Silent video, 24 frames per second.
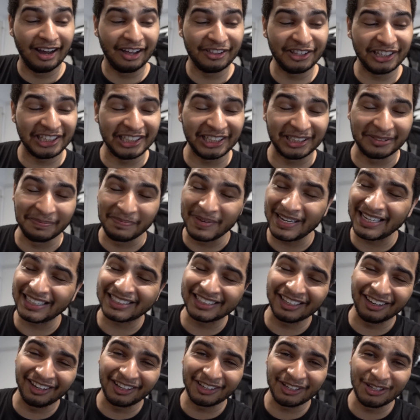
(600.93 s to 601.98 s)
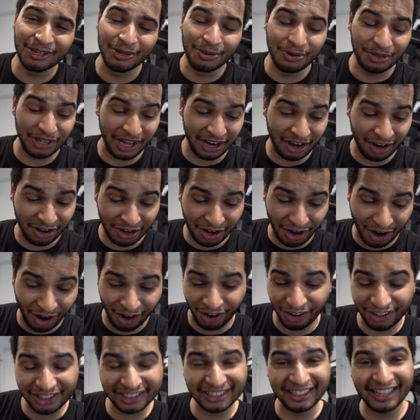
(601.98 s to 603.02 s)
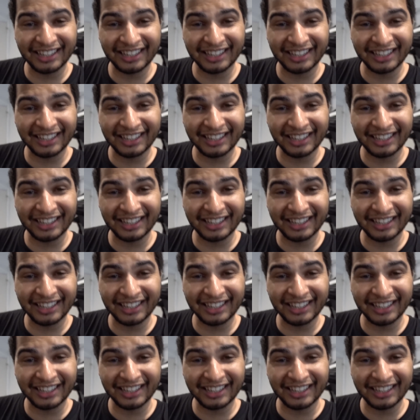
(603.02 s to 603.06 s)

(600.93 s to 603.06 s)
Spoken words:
this is me telling you that on cars